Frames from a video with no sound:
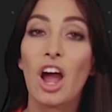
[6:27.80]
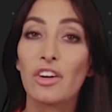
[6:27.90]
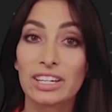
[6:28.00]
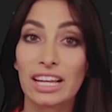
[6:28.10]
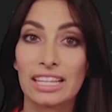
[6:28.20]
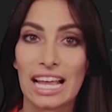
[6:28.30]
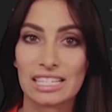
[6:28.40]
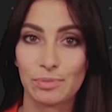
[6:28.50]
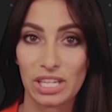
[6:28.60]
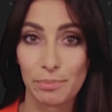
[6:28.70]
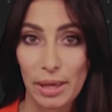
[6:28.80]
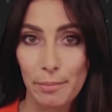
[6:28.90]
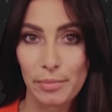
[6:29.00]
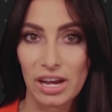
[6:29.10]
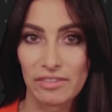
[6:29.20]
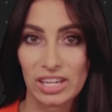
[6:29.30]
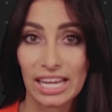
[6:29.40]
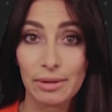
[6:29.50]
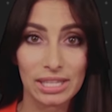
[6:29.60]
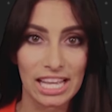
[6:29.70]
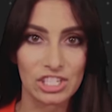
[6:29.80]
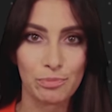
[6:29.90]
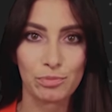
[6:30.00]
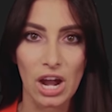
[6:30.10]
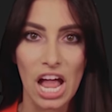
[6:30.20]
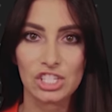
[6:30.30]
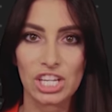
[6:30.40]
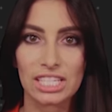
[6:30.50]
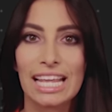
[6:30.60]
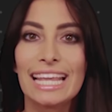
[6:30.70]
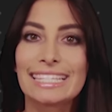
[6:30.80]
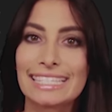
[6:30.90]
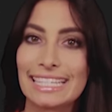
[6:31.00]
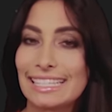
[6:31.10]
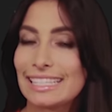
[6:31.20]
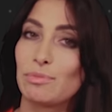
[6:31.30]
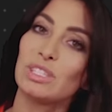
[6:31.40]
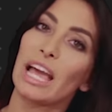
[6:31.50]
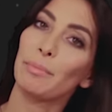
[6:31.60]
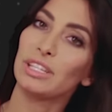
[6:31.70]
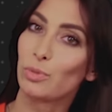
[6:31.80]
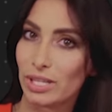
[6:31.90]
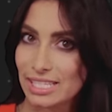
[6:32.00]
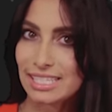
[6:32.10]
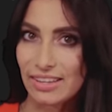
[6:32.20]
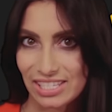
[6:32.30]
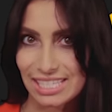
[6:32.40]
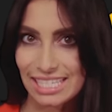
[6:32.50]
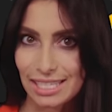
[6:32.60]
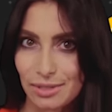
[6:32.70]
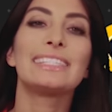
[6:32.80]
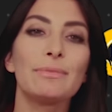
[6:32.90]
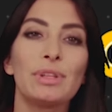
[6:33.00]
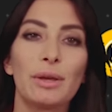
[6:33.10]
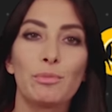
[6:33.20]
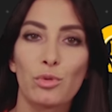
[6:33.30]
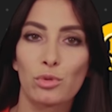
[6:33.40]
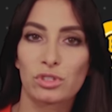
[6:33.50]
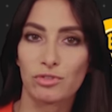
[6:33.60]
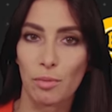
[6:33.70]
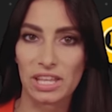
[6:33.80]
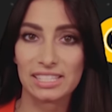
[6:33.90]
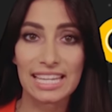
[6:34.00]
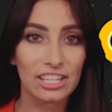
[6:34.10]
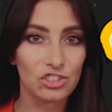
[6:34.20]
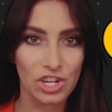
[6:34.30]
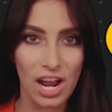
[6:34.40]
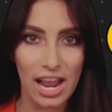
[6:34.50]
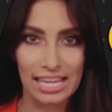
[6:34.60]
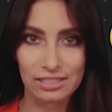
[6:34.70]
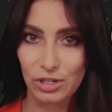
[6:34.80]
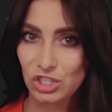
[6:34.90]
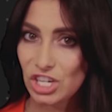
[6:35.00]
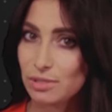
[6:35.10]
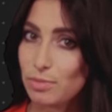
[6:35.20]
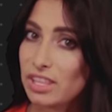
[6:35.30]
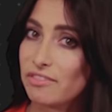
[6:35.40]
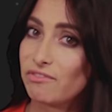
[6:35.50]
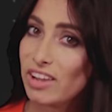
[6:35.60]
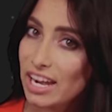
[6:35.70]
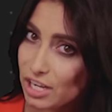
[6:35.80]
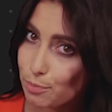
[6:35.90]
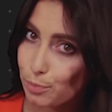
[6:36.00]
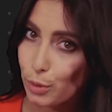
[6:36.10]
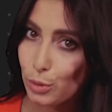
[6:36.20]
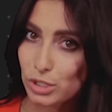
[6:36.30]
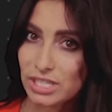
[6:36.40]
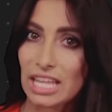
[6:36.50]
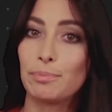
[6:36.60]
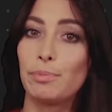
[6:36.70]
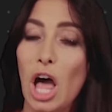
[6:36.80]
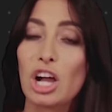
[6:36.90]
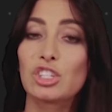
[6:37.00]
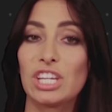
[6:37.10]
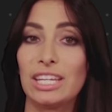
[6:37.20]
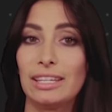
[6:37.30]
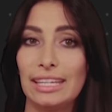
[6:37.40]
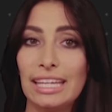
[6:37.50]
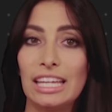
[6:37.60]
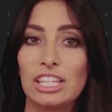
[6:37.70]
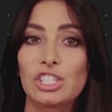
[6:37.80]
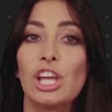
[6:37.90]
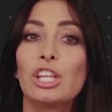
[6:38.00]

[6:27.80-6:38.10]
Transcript: Oracle has been a member of the Hyperledger project since September 2017. Similar moves from the tech giants may just be the very push that blockchain needs